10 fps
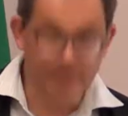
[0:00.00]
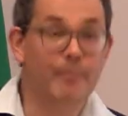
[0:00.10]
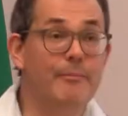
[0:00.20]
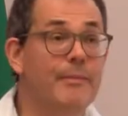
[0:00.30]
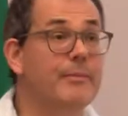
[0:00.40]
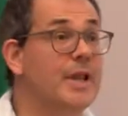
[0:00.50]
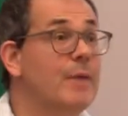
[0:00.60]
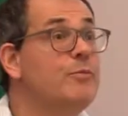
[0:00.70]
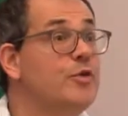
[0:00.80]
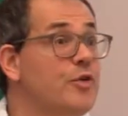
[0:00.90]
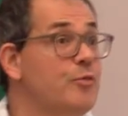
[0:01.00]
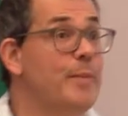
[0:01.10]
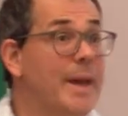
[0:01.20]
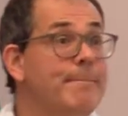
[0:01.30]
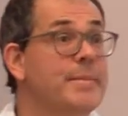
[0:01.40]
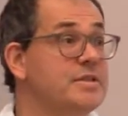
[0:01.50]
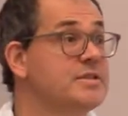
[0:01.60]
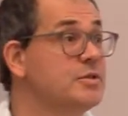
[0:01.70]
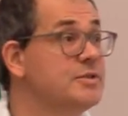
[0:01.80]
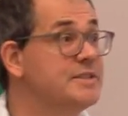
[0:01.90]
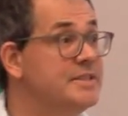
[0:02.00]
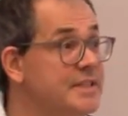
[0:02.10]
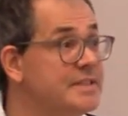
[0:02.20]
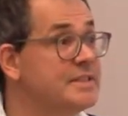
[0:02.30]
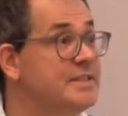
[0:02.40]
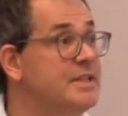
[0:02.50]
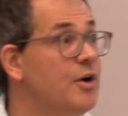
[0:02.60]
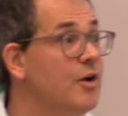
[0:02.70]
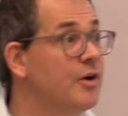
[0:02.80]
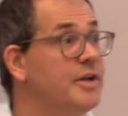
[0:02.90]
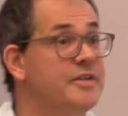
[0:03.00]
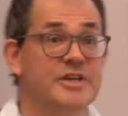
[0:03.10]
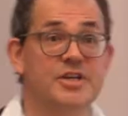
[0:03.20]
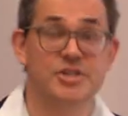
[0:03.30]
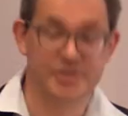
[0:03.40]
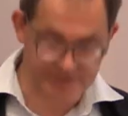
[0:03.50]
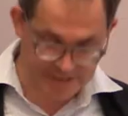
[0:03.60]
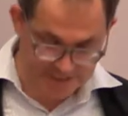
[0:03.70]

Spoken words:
number of members, so 60 organizations